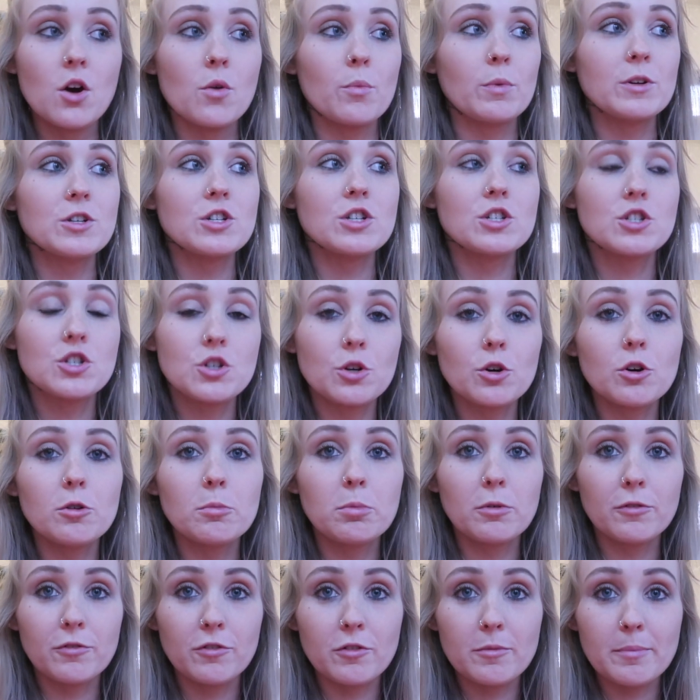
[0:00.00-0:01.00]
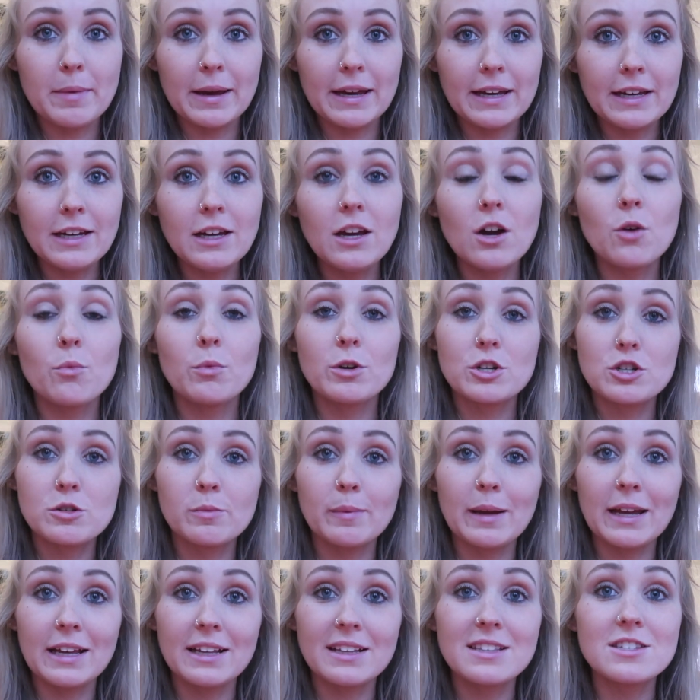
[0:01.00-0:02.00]
which is doable for me, which
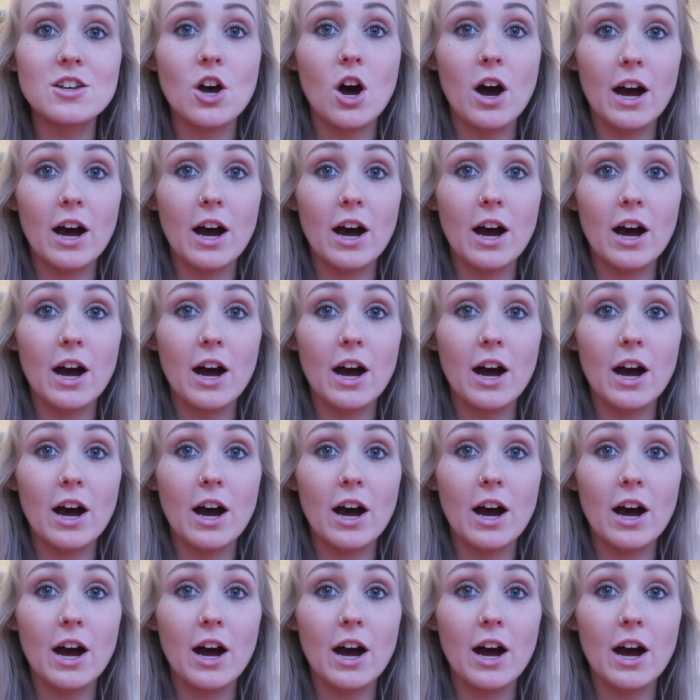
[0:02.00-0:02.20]
means